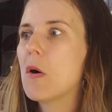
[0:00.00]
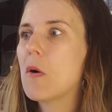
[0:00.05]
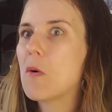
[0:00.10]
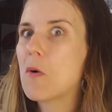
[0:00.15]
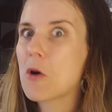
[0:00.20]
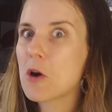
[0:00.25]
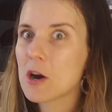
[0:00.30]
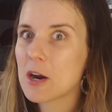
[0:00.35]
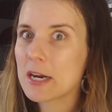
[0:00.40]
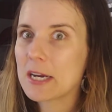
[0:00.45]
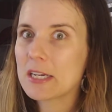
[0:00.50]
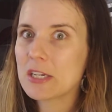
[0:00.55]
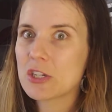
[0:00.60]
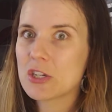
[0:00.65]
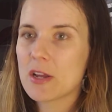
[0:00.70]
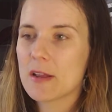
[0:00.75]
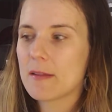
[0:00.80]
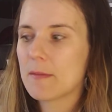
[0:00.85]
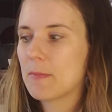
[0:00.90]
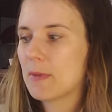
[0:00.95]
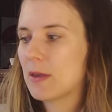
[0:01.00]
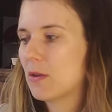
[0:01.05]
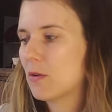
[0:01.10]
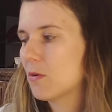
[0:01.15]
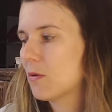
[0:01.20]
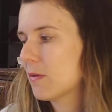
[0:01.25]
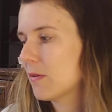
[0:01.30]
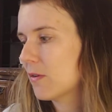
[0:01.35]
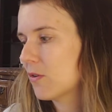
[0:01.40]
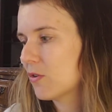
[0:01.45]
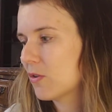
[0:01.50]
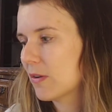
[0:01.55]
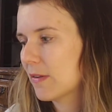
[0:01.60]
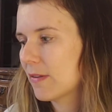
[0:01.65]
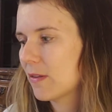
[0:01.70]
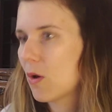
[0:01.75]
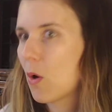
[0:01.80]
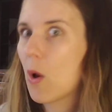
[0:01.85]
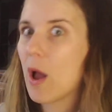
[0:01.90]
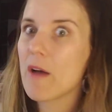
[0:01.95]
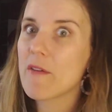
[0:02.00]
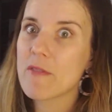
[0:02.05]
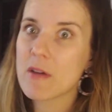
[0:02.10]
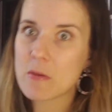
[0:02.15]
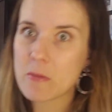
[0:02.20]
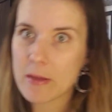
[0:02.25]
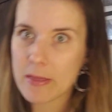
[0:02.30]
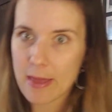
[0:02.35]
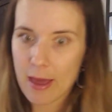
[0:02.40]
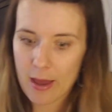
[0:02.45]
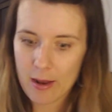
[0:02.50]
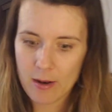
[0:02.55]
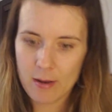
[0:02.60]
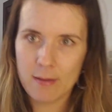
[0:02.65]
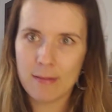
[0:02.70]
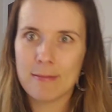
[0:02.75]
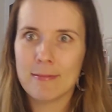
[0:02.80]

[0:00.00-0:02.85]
or it can just be used to just go have fun with that.